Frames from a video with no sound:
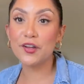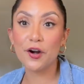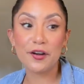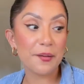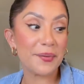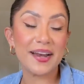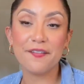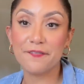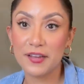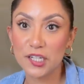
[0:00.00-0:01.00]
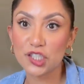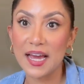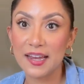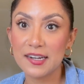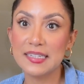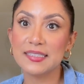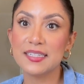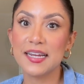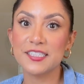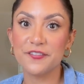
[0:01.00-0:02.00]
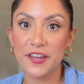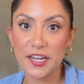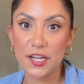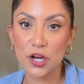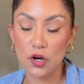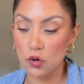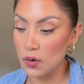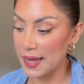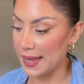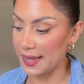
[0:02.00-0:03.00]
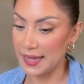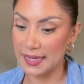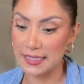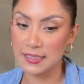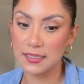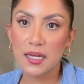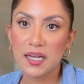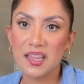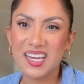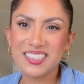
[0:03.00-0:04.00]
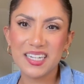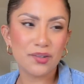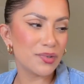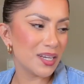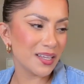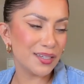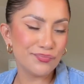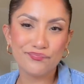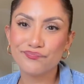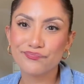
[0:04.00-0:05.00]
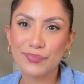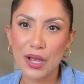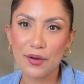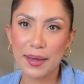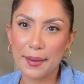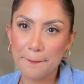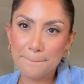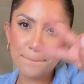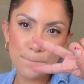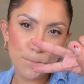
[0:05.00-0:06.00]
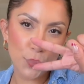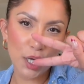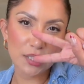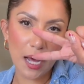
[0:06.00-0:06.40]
Hurry up and finish editing today's video. And that's it, really. Okay, peace